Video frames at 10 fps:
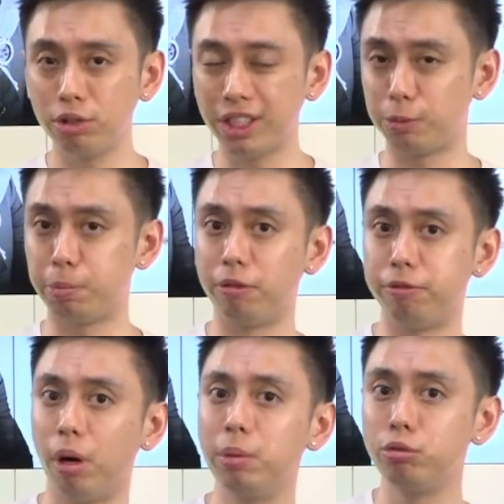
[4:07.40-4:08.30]
that's
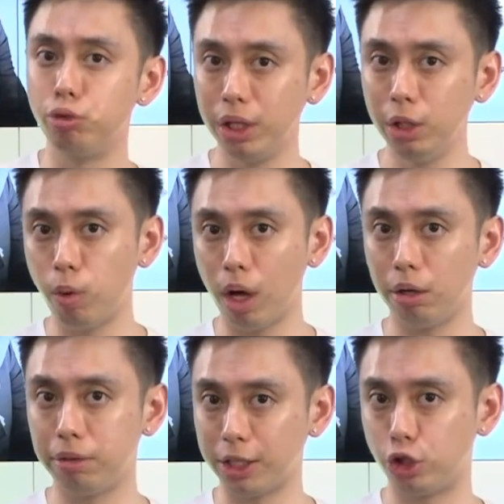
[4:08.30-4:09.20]
performing really
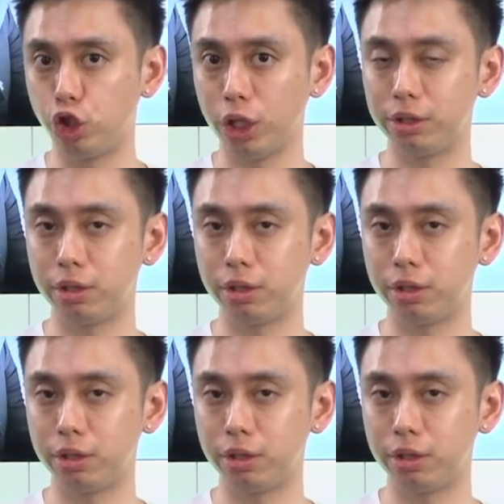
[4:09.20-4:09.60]
well that's just a